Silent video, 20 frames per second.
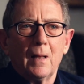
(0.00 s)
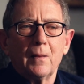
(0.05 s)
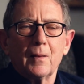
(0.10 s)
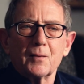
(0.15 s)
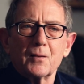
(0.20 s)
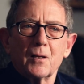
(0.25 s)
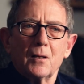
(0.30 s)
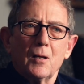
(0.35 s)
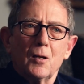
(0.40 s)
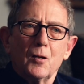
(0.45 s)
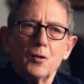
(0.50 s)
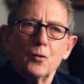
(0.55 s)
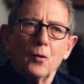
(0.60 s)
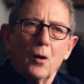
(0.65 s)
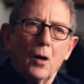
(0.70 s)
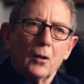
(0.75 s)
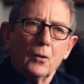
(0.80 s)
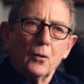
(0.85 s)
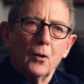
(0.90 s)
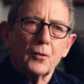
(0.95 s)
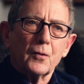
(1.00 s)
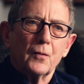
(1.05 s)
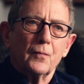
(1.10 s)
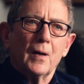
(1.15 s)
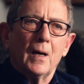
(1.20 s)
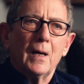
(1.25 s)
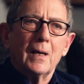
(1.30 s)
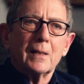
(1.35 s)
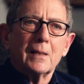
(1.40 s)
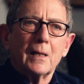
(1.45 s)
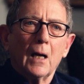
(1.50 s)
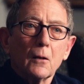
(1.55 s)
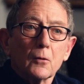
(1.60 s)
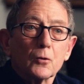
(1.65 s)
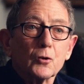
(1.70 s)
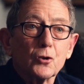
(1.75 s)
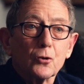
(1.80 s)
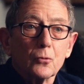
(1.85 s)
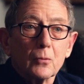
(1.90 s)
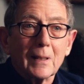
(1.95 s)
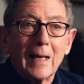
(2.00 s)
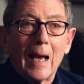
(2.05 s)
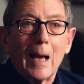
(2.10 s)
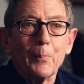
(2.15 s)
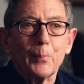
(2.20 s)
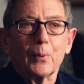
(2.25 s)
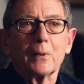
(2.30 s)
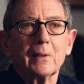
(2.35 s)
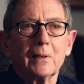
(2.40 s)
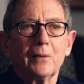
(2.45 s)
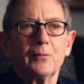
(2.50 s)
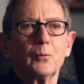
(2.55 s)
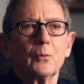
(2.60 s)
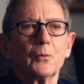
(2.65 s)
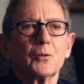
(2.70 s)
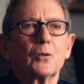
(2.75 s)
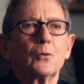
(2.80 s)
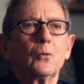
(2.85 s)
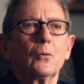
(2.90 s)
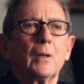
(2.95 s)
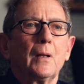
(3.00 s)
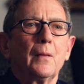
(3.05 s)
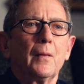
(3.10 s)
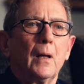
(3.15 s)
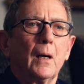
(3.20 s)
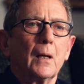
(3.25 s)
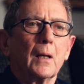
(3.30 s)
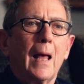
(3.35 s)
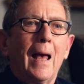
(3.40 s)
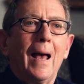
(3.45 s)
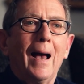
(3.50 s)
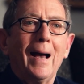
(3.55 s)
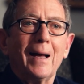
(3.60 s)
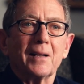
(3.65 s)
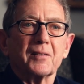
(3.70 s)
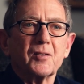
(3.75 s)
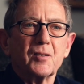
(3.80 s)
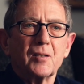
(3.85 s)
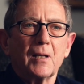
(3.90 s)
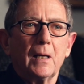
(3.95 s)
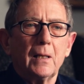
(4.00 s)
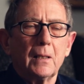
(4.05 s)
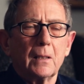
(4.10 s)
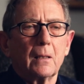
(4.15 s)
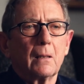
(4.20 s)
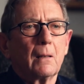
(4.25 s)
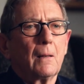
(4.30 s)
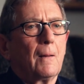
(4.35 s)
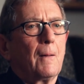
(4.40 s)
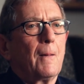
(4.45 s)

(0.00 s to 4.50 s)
there's an, a lot of cultural capital, if you want to call it that, at stake.